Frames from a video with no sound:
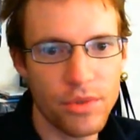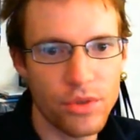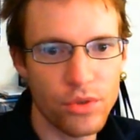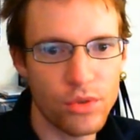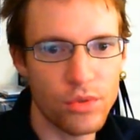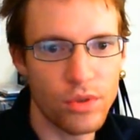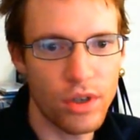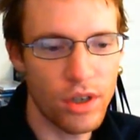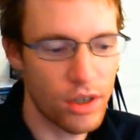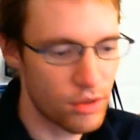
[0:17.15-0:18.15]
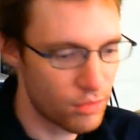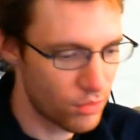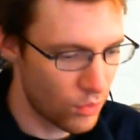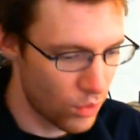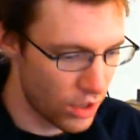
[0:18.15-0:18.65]
to um,
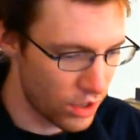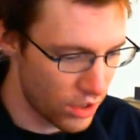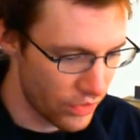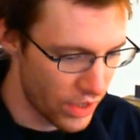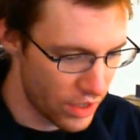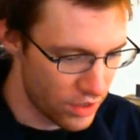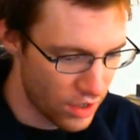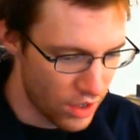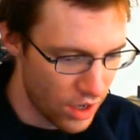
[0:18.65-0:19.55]
working on that.